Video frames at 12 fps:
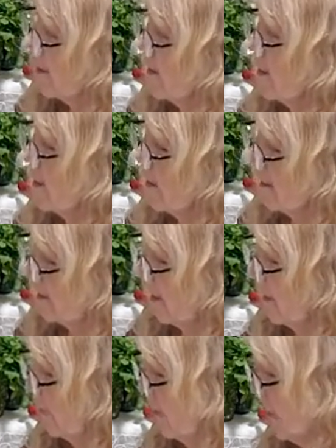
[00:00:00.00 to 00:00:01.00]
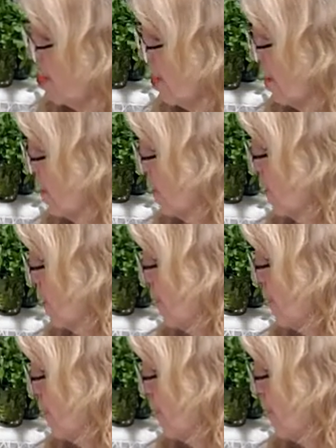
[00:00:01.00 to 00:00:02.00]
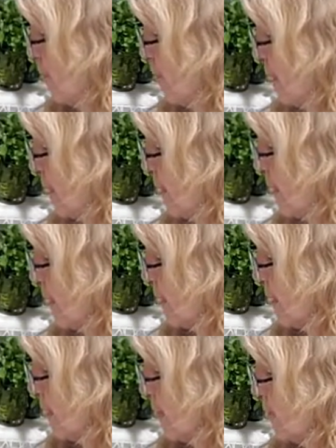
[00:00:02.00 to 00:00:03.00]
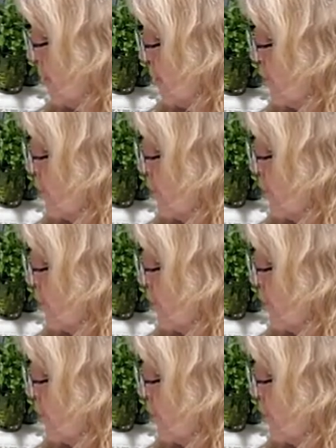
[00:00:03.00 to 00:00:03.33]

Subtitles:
dulse seaweed too? This is going to give us our